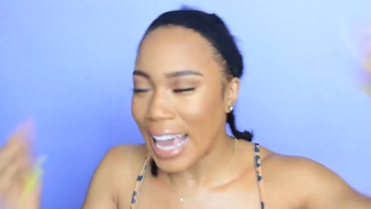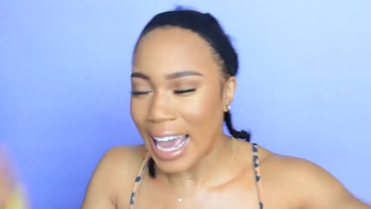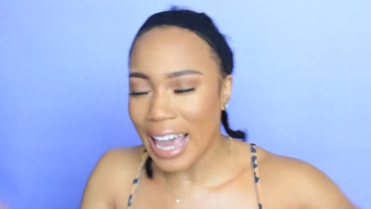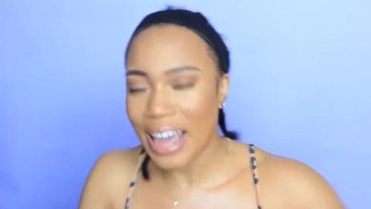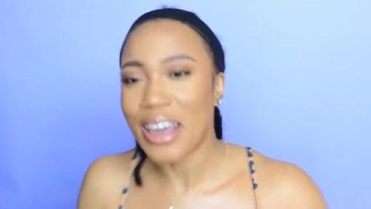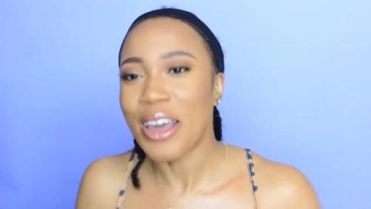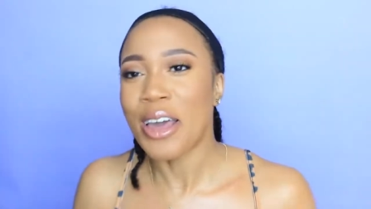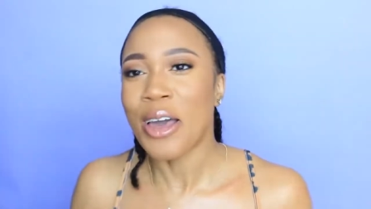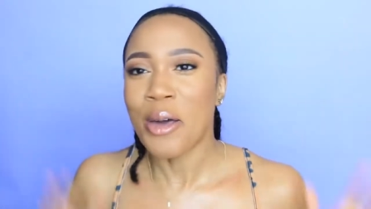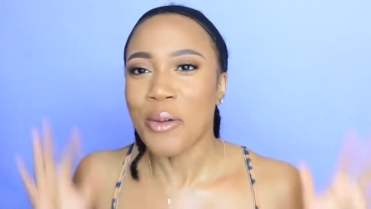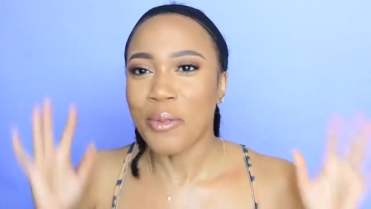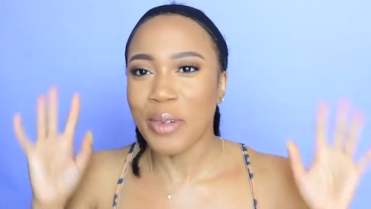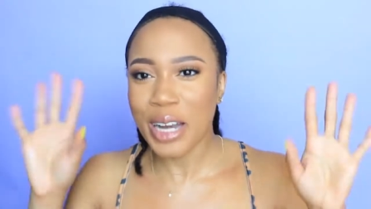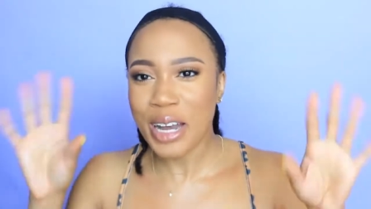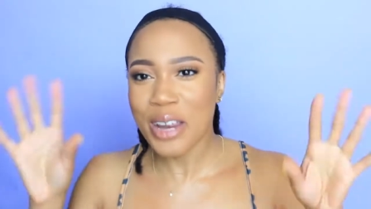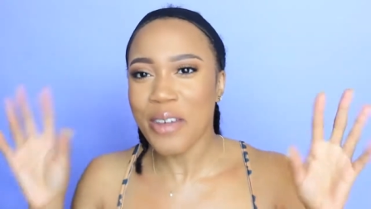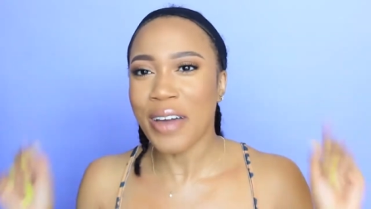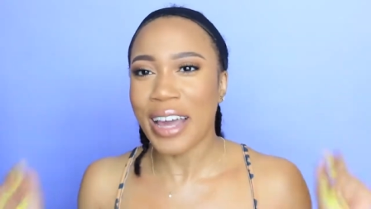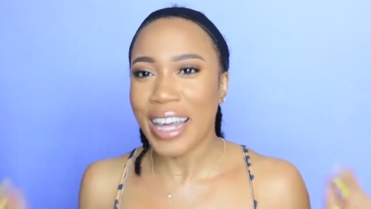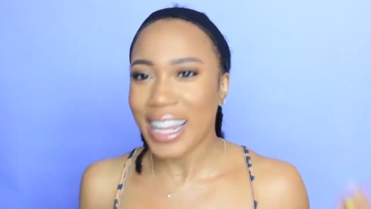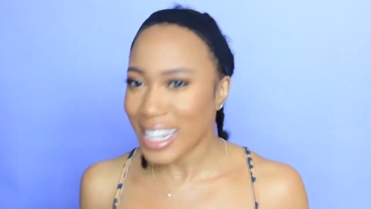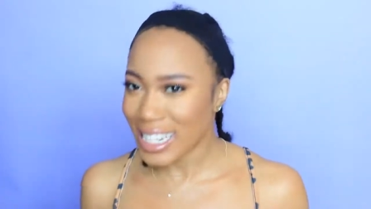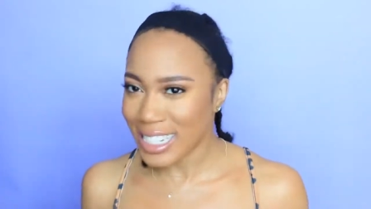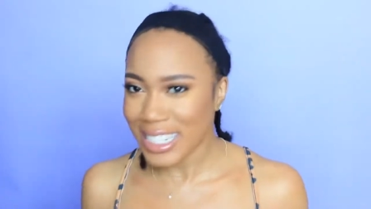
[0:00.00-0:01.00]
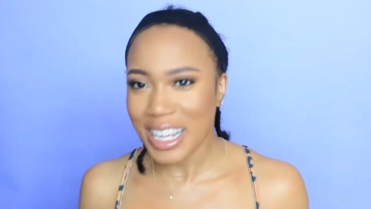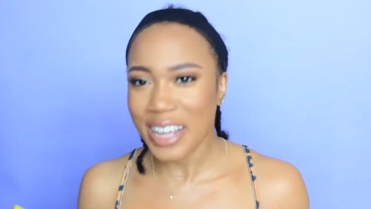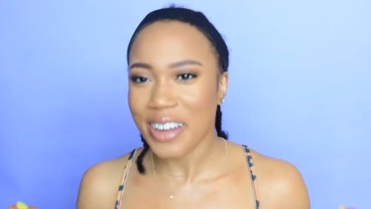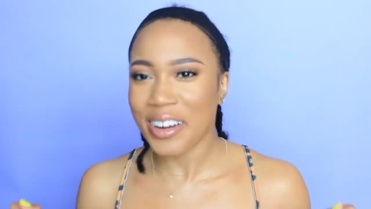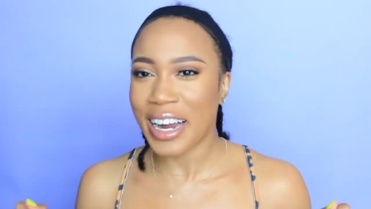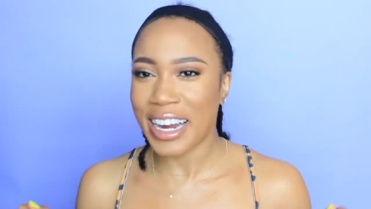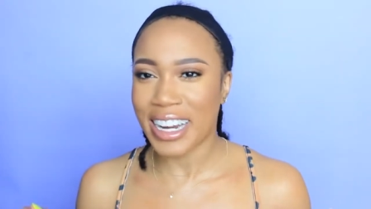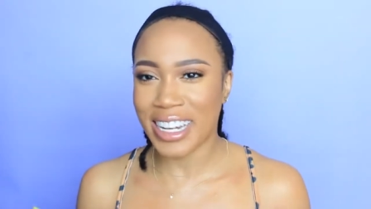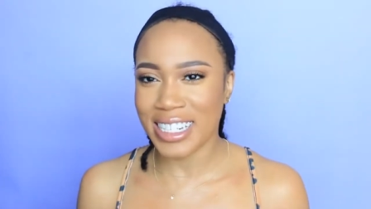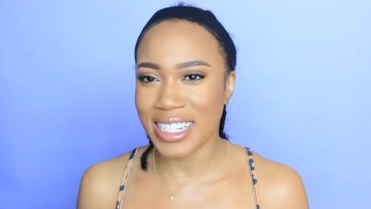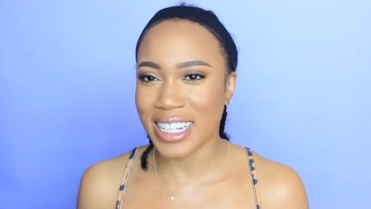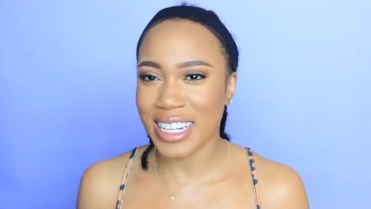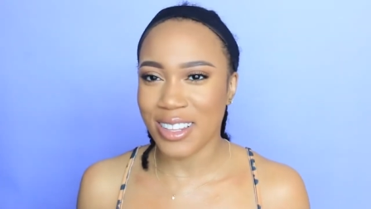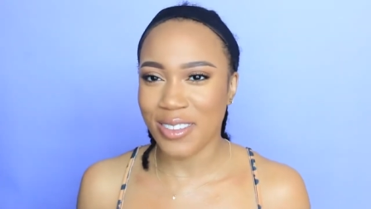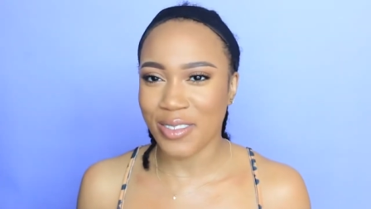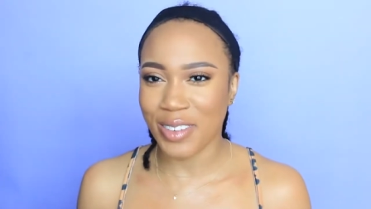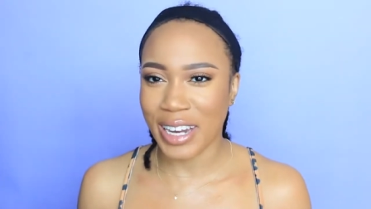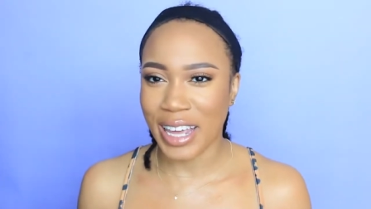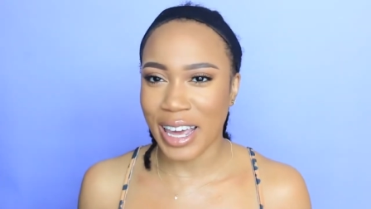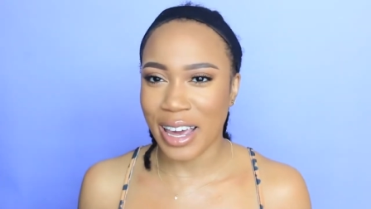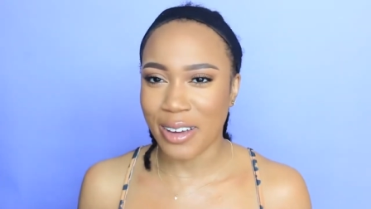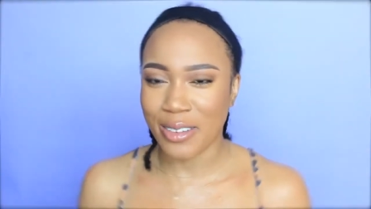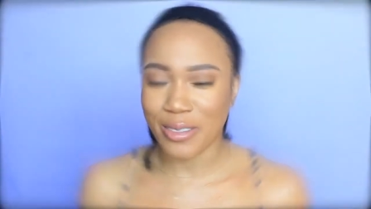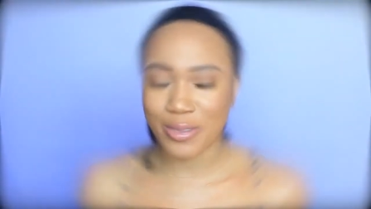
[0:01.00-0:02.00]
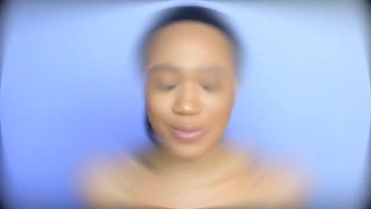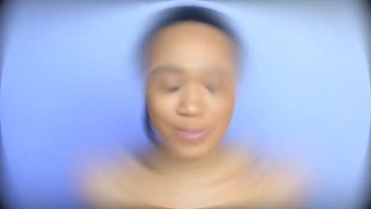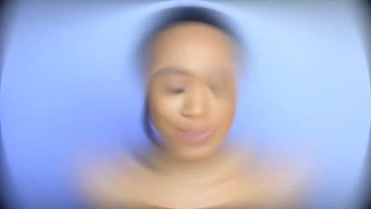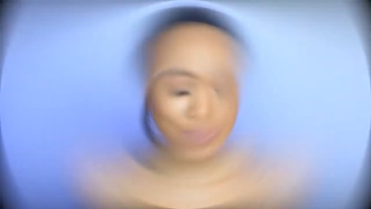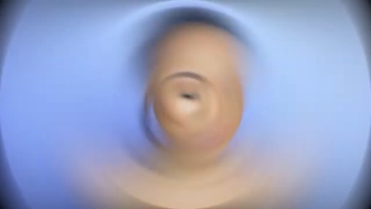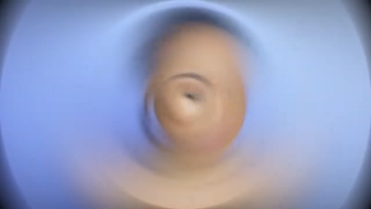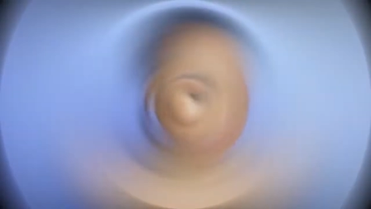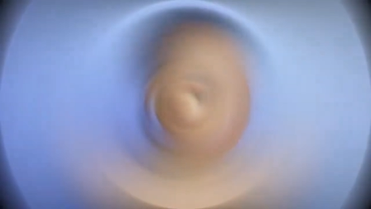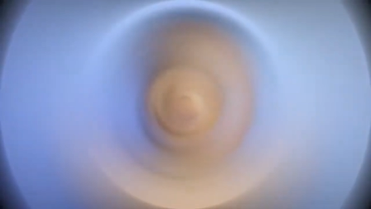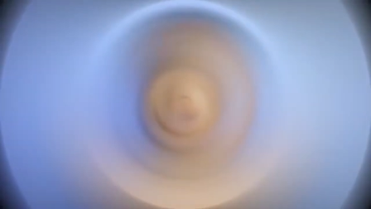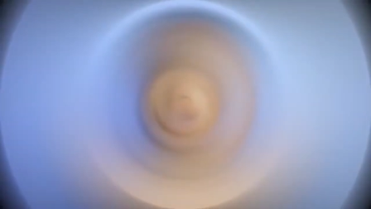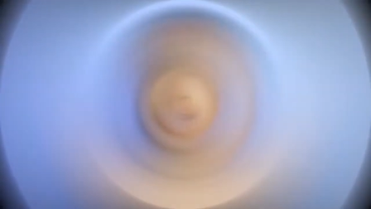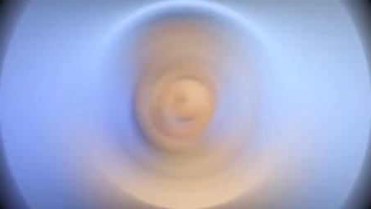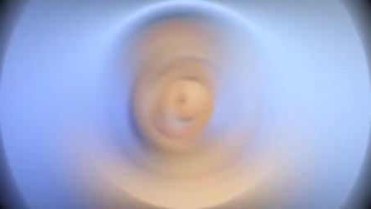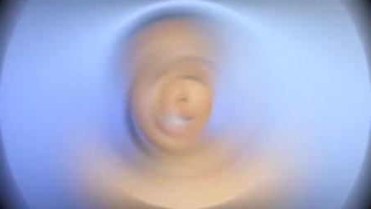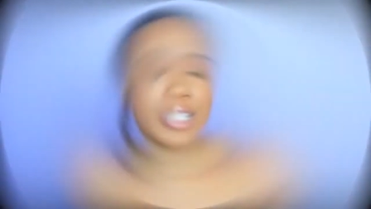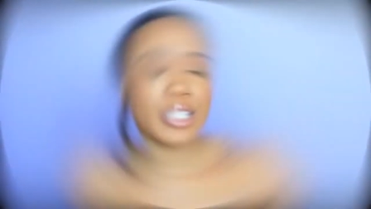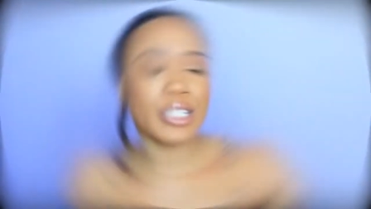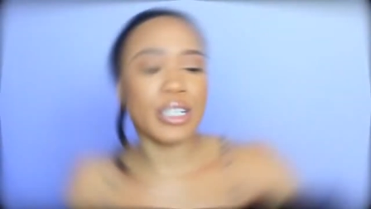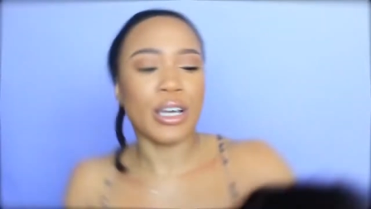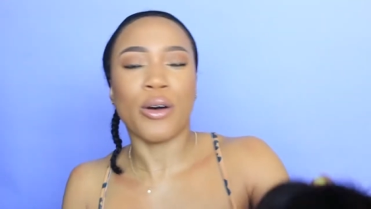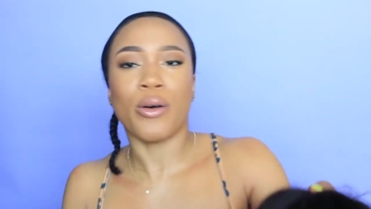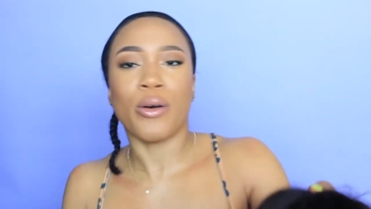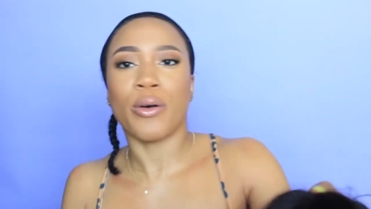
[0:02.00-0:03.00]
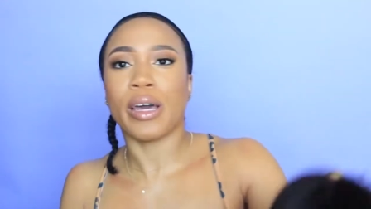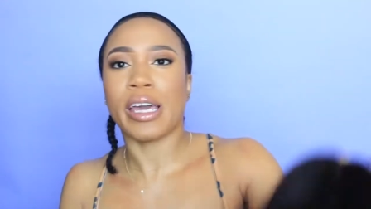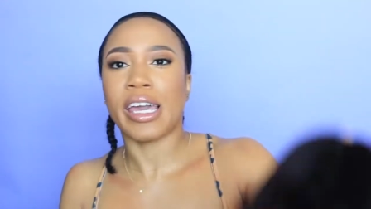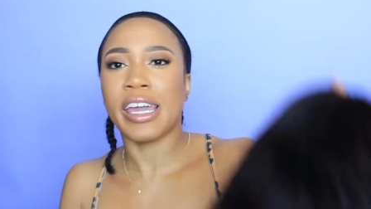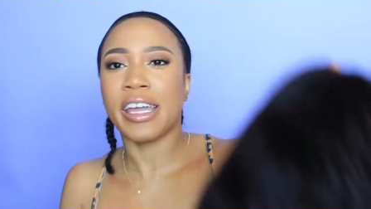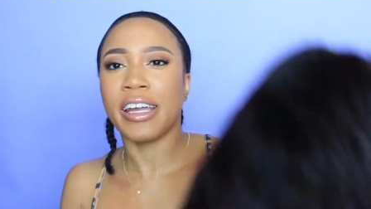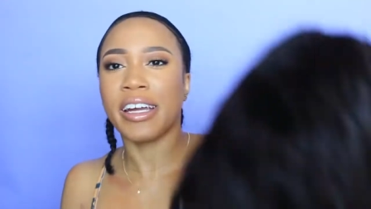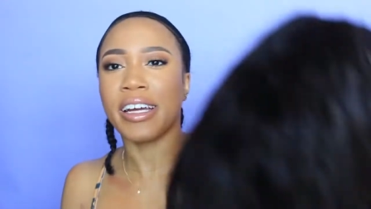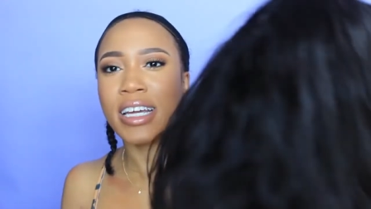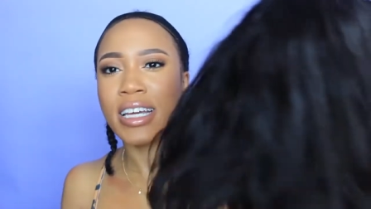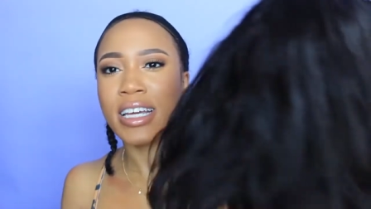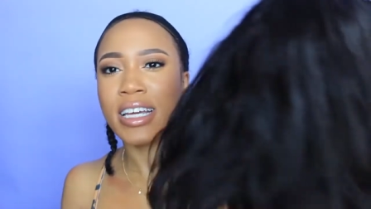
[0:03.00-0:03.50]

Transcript: yeah. But anyway, let's get right into the video. Alright y'all, so here